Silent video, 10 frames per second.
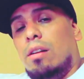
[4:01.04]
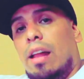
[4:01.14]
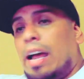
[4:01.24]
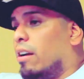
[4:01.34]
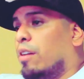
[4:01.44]

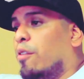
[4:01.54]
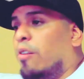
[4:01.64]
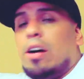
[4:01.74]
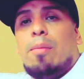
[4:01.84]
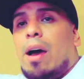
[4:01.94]
Like, I don't give a
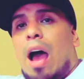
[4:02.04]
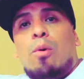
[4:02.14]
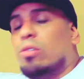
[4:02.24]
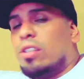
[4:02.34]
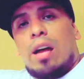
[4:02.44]
fuck about, I
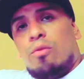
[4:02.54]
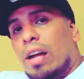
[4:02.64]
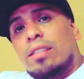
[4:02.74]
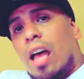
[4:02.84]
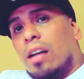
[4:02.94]
won't sign a
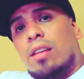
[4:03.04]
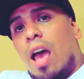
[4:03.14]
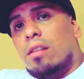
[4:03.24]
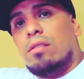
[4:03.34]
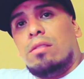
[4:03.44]
Red Sox
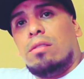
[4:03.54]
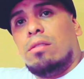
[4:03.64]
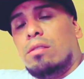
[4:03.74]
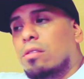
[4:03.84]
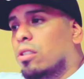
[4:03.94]
hat,
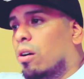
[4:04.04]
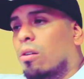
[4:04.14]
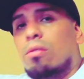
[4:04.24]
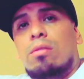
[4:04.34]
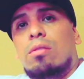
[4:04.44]
you
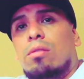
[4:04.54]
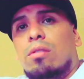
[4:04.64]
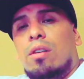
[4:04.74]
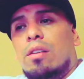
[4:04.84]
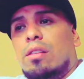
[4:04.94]
know?
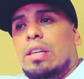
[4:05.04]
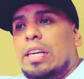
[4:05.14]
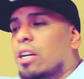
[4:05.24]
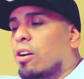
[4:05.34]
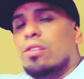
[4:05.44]
The
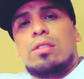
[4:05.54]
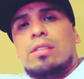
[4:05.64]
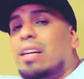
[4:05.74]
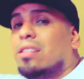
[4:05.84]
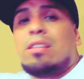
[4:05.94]
Eagles,
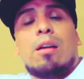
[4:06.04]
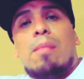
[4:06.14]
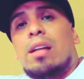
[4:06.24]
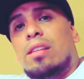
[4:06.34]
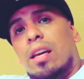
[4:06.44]
they could suck
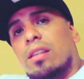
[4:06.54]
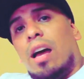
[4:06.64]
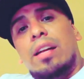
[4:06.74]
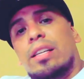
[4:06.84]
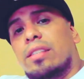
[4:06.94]
my dick.
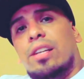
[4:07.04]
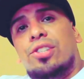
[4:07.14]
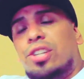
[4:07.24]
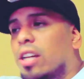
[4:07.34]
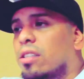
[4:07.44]
Y'all niggas ain't
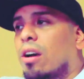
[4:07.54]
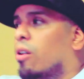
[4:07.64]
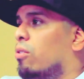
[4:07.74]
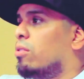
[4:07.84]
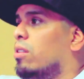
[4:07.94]
shit,
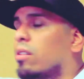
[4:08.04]
yo.